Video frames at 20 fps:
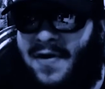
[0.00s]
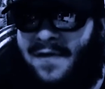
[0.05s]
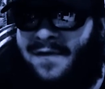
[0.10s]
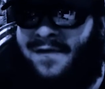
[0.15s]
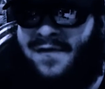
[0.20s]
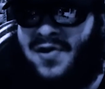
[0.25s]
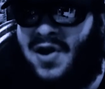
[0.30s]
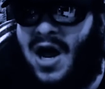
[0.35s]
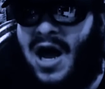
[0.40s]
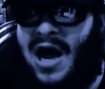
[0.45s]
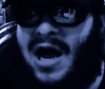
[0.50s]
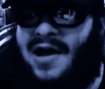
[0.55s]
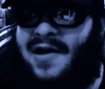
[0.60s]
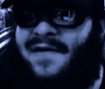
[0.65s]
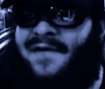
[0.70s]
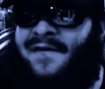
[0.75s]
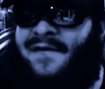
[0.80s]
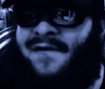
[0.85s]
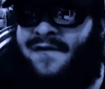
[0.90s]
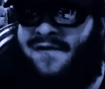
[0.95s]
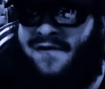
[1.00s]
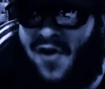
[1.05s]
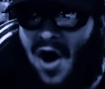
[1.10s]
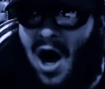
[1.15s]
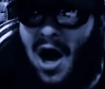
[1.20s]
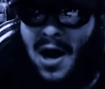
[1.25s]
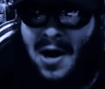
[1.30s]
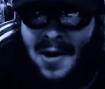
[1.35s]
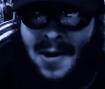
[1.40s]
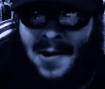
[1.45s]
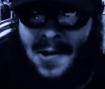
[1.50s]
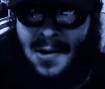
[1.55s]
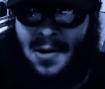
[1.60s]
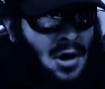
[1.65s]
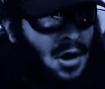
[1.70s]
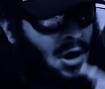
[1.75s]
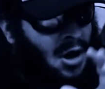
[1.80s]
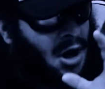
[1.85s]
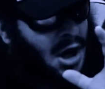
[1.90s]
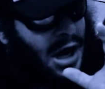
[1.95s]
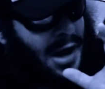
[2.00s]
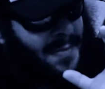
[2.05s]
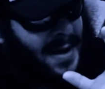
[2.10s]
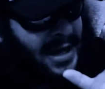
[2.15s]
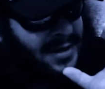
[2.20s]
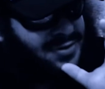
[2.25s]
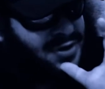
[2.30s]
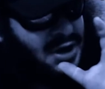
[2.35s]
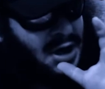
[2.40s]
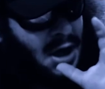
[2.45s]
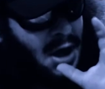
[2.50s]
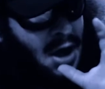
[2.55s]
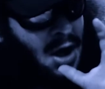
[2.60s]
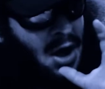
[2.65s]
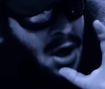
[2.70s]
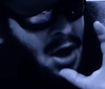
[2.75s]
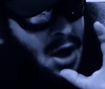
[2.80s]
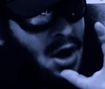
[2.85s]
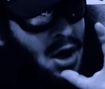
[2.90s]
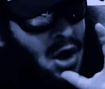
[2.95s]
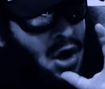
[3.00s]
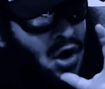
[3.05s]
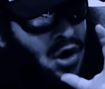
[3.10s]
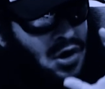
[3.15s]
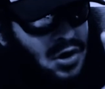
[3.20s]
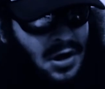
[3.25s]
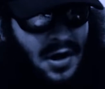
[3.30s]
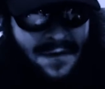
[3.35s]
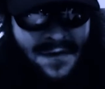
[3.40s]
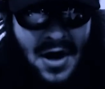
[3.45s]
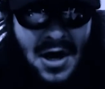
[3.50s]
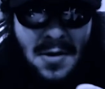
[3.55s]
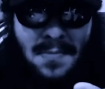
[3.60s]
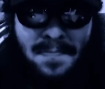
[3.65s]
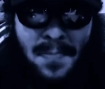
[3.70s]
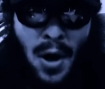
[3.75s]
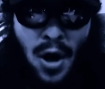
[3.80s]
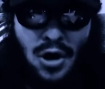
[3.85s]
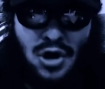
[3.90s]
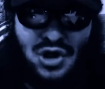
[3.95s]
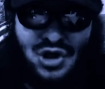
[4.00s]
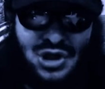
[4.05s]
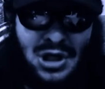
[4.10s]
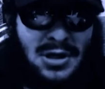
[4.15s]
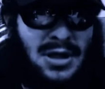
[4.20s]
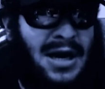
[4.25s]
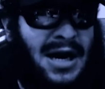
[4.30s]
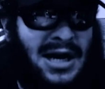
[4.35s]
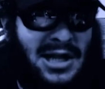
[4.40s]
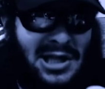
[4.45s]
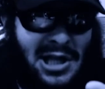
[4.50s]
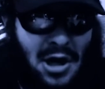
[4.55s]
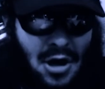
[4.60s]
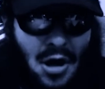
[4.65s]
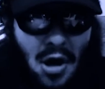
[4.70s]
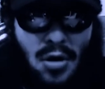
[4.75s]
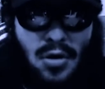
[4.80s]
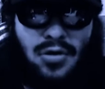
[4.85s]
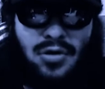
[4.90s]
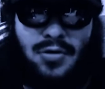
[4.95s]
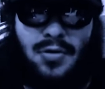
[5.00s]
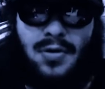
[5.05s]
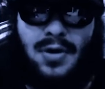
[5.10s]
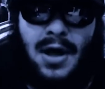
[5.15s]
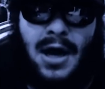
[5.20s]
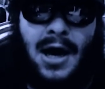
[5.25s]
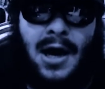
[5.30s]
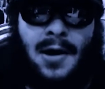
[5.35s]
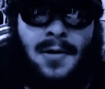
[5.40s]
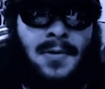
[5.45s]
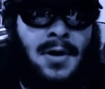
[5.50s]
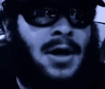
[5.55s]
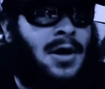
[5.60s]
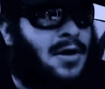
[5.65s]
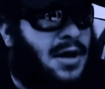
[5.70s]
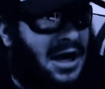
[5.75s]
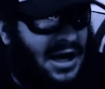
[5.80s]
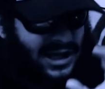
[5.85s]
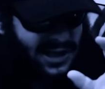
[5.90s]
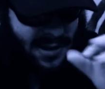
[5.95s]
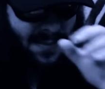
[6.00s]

a flying fuck about the living person that has to go through that, that has